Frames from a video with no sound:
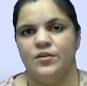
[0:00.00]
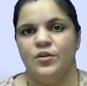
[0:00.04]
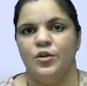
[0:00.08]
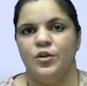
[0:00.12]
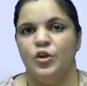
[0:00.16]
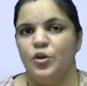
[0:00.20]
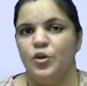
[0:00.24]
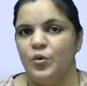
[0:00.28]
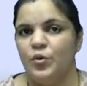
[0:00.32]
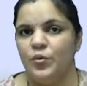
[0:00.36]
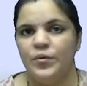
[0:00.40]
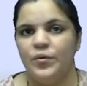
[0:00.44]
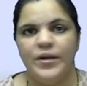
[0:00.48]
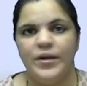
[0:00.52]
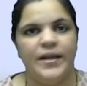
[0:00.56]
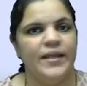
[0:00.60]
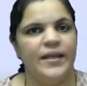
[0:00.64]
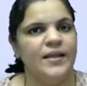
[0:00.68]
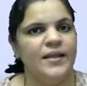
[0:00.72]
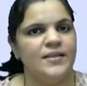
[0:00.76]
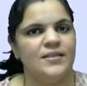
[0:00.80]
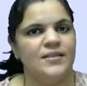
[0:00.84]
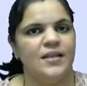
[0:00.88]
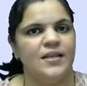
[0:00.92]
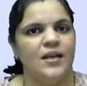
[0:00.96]
No reading
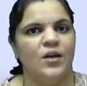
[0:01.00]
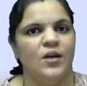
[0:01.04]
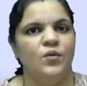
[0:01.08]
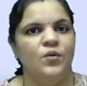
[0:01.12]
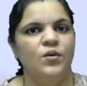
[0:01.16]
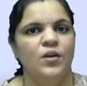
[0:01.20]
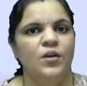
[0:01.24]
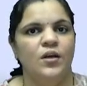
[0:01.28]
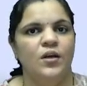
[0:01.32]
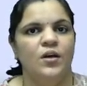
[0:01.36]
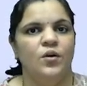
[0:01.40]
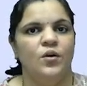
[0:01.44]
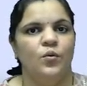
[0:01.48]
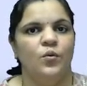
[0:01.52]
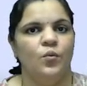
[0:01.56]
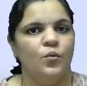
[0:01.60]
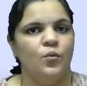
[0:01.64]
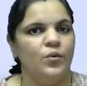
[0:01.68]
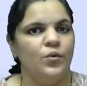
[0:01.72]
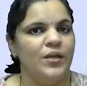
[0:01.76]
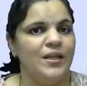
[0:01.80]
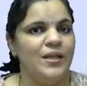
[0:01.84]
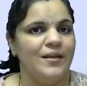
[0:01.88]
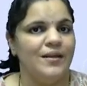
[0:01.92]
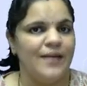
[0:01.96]
is allowed,
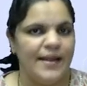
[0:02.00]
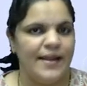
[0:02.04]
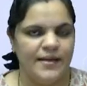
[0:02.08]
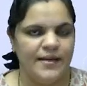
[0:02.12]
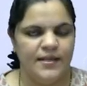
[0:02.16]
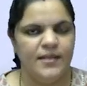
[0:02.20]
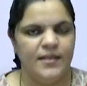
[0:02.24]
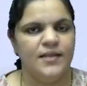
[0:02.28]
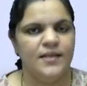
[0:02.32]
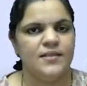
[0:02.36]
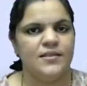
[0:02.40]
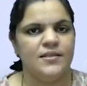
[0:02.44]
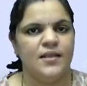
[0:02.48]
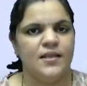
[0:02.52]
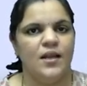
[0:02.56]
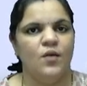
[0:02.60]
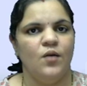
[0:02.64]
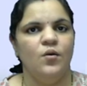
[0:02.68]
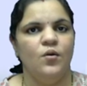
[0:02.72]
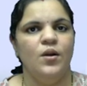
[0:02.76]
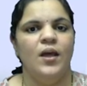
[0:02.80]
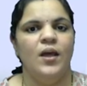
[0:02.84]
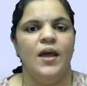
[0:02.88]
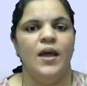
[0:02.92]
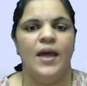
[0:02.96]
only writing is
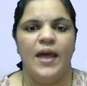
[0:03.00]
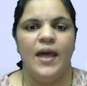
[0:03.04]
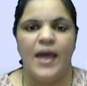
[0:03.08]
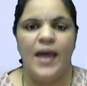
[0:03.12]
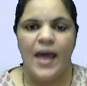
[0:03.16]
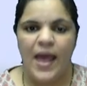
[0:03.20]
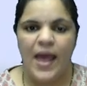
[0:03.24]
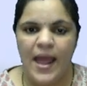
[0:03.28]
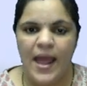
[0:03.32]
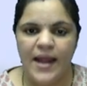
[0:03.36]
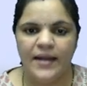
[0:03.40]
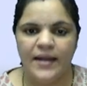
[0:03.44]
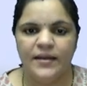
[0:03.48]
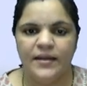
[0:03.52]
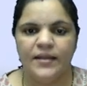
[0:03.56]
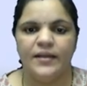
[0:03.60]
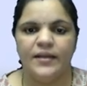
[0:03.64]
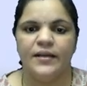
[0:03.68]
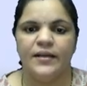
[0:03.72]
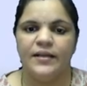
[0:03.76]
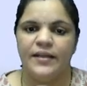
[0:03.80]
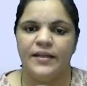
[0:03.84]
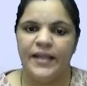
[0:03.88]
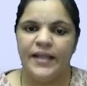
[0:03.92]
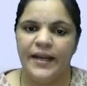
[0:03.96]
allowed, and
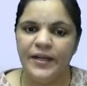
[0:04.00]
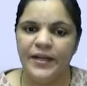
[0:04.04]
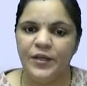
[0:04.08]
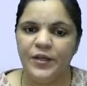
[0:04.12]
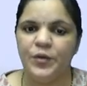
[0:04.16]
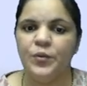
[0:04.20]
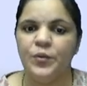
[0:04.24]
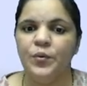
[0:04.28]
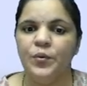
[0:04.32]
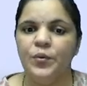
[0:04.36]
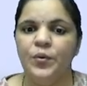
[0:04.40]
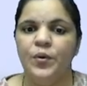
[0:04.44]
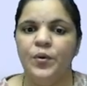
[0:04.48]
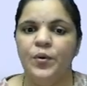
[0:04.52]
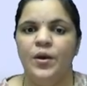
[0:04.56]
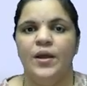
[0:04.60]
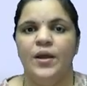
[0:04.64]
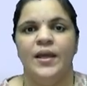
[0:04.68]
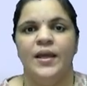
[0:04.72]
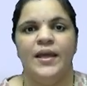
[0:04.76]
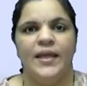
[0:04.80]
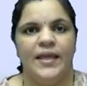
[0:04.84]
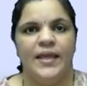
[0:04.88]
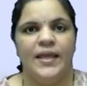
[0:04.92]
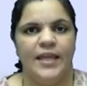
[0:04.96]
that too
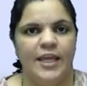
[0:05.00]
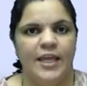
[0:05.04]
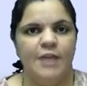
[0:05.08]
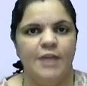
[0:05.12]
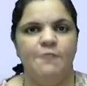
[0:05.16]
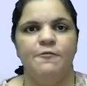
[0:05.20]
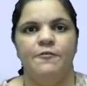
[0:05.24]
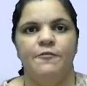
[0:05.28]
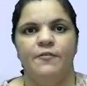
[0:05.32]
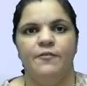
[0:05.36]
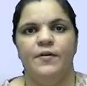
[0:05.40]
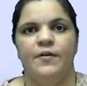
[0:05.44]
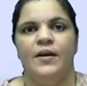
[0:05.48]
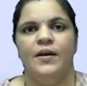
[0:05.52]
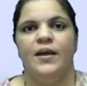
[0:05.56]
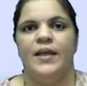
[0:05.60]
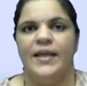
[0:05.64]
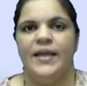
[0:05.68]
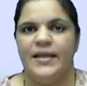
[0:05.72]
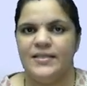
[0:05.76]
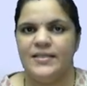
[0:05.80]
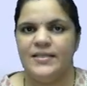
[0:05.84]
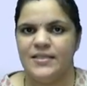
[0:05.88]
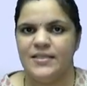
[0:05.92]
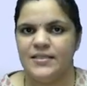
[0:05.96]
if
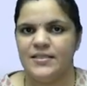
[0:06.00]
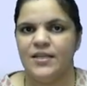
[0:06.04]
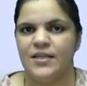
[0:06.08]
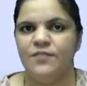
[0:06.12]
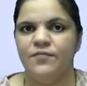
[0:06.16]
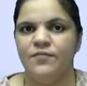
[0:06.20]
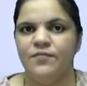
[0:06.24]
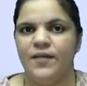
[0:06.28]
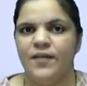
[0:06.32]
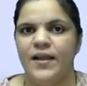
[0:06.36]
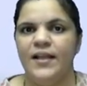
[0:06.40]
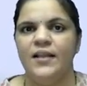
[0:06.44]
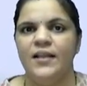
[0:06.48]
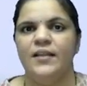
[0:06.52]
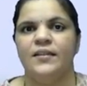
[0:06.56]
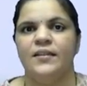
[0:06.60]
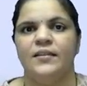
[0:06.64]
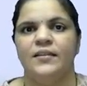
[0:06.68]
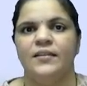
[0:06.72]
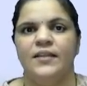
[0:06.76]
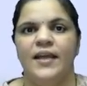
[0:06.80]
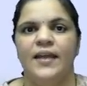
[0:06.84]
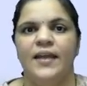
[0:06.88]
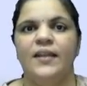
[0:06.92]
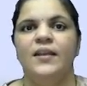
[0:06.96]
existing file,
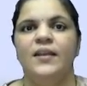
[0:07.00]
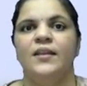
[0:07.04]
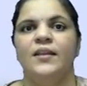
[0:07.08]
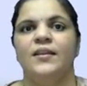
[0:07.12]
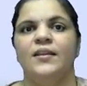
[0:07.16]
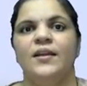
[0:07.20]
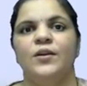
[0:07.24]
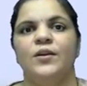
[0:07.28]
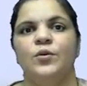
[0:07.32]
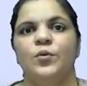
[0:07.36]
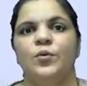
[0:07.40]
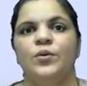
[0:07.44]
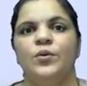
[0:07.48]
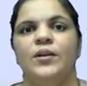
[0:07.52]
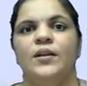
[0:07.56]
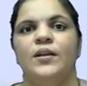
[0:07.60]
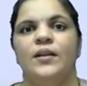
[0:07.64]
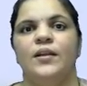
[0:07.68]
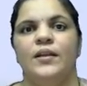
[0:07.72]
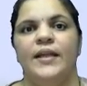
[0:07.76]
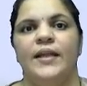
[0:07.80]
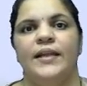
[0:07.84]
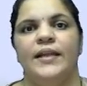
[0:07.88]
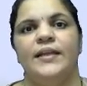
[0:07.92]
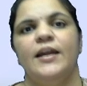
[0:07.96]
then the
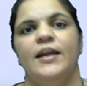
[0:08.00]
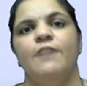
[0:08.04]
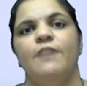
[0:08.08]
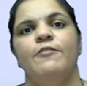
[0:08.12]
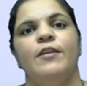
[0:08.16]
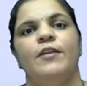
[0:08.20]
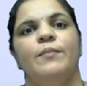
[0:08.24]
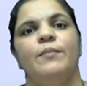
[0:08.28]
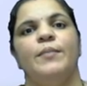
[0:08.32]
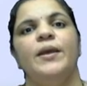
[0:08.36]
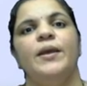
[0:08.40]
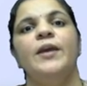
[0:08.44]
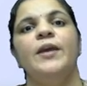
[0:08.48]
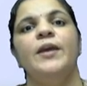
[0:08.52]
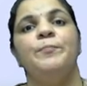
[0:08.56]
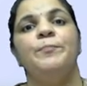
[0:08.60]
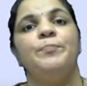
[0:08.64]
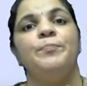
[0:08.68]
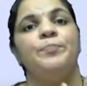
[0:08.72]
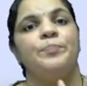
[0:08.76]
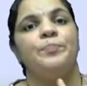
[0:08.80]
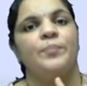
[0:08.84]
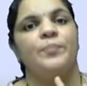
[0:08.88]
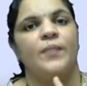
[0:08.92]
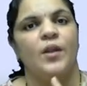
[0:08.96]
data will be
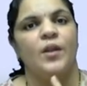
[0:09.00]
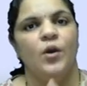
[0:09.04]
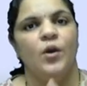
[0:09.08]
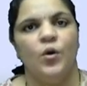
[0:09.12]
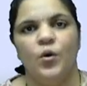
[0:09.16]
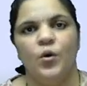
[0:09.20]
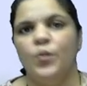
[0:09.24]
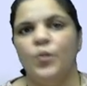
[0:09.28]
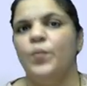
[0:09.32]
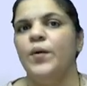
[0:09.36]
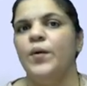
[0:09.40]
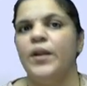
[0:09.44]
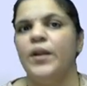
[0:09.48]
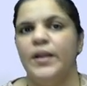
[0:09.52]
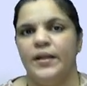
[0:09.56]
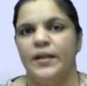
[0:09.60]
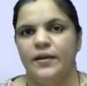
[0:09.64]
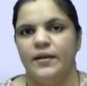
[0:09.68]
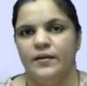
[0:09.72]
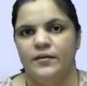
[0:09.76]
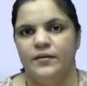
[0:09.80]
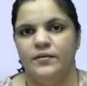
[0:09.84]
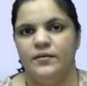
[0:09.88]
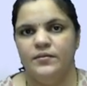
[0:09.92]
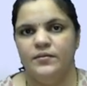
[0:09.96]
overwritten.